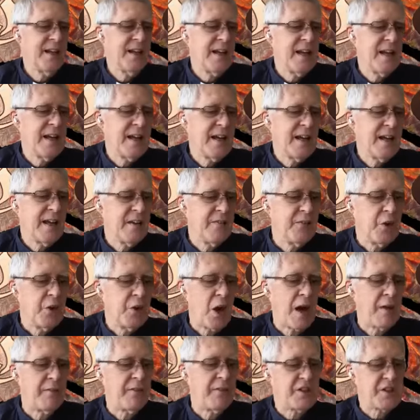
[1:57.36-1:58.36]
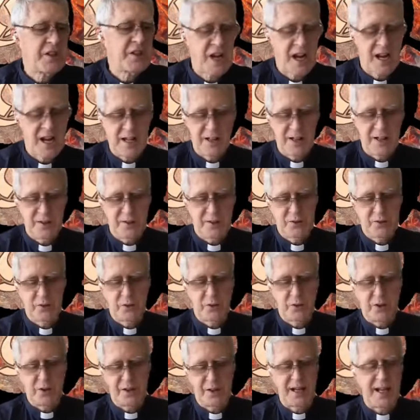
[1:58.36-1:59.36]
If you have a chalice
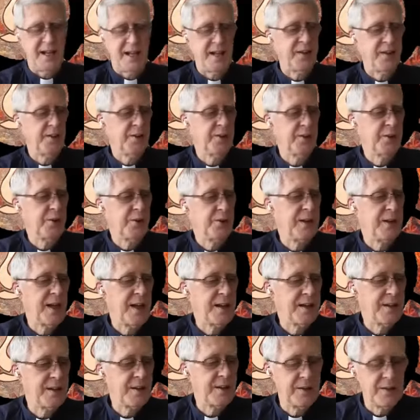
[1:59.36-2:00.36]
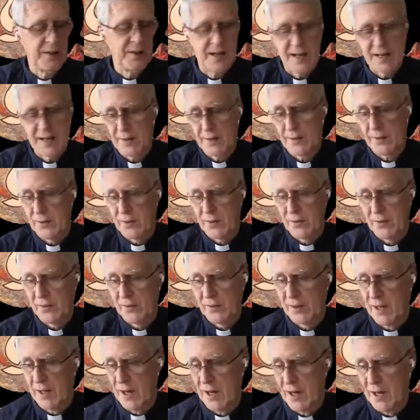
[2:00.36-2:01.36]
or a candle you'd like to light at this
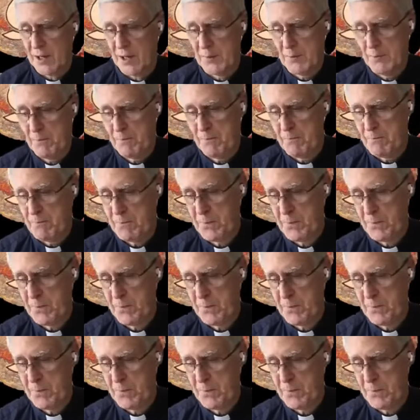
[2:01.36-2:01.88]
time,